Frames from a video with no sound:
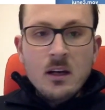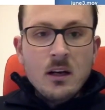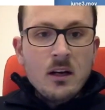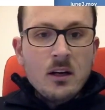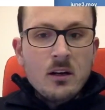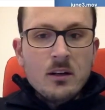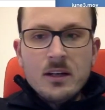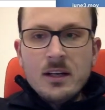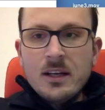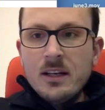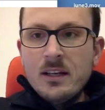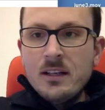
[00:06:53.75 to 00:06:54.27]

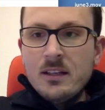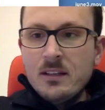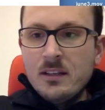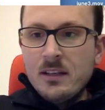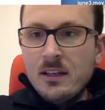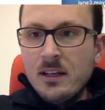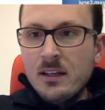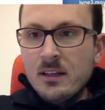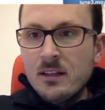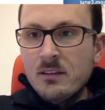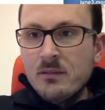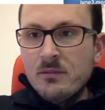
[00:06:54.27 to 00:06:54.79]
Okay,
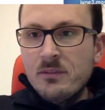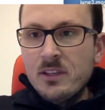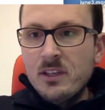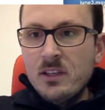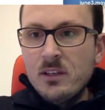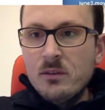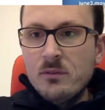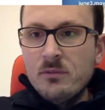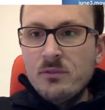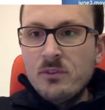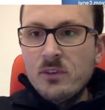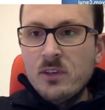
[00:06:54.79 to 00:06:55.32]
now the
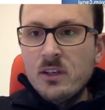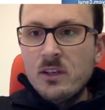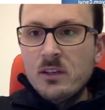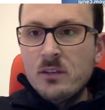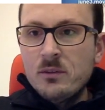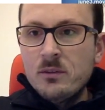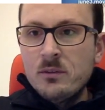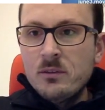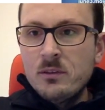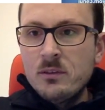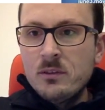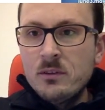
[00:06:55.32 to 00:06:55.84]
video
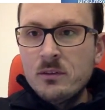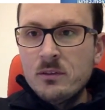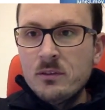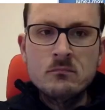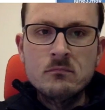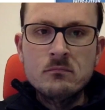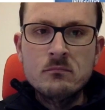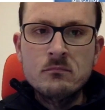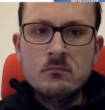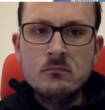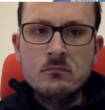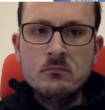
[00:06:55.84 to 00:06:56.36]
file.
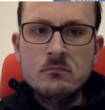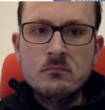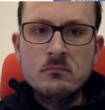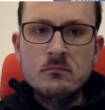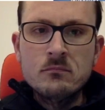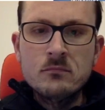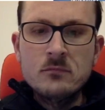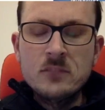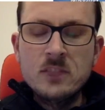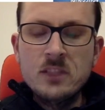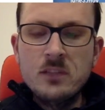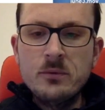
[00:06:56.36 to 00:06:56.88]

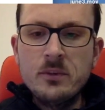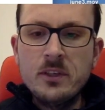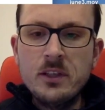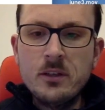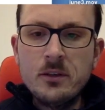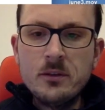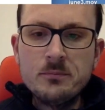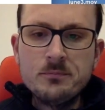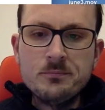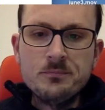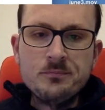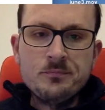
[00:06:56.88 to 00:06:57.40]
There we
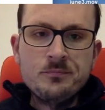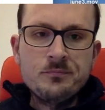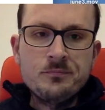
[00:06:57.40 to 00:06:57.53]
go.